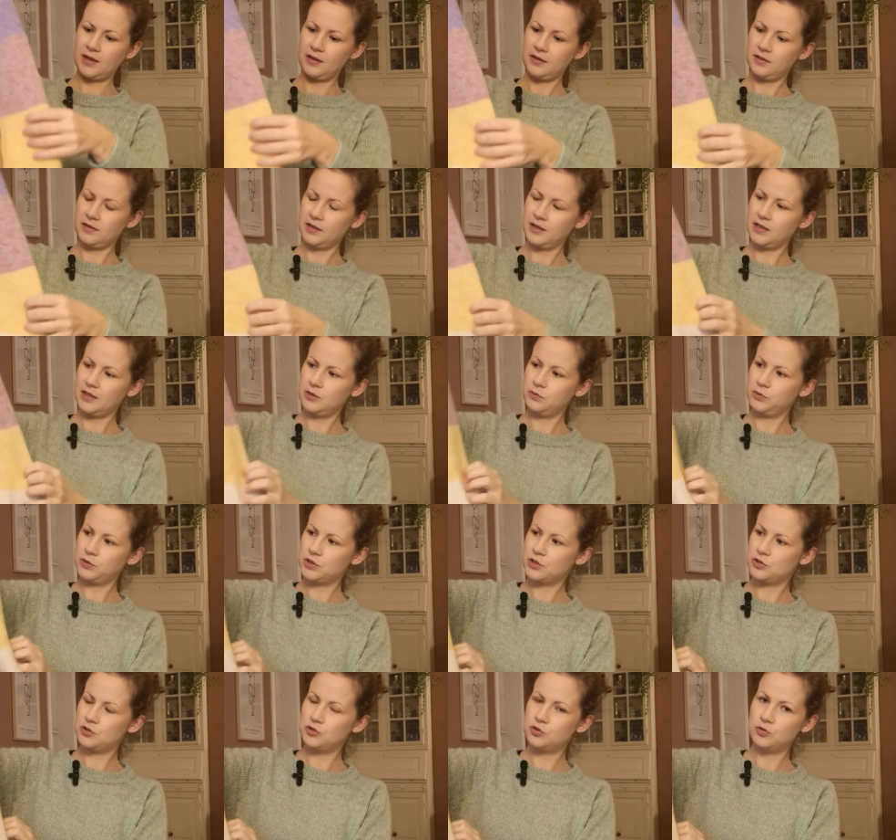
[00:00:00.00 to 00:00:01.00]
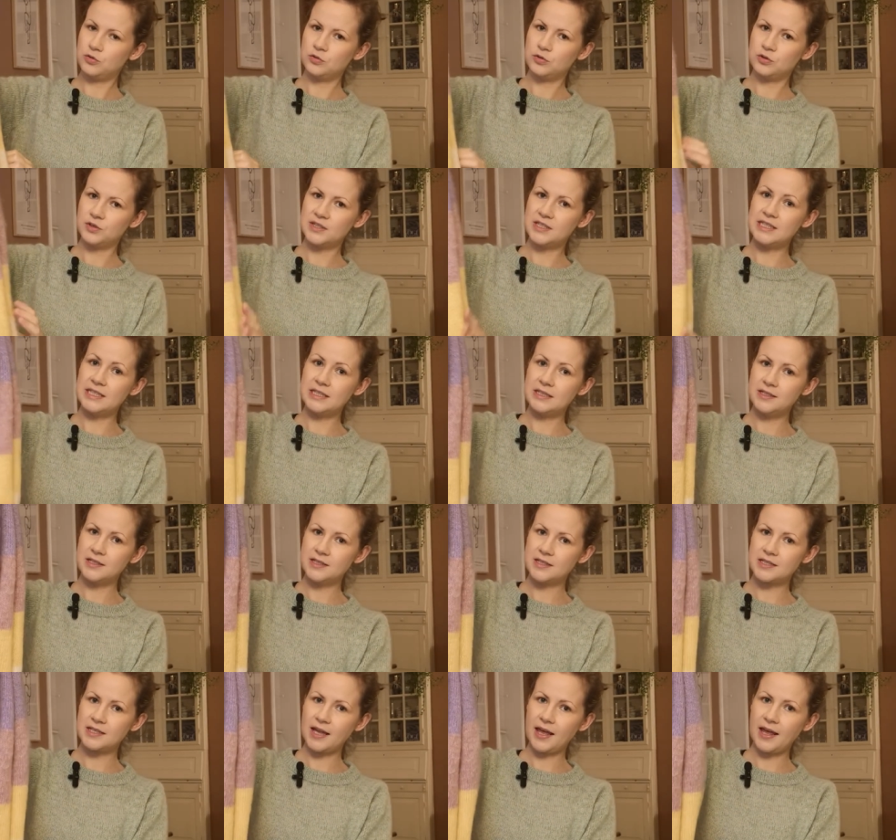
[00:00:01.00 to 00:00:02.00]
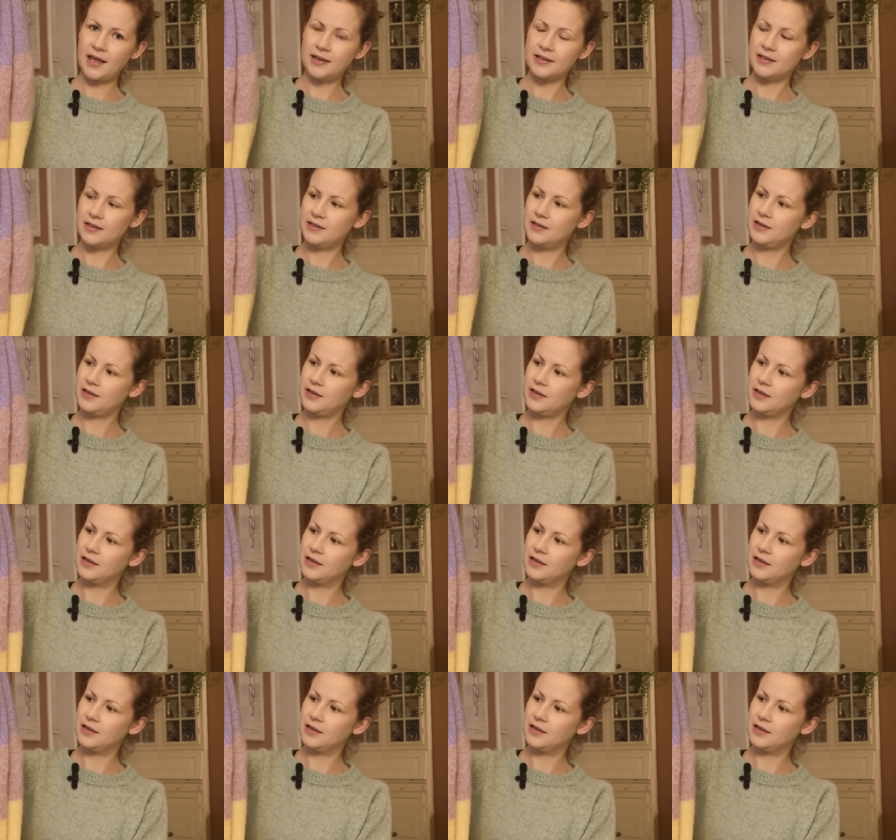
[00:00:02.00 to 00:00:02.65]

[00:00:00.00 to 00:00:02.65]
I think it was Tedes and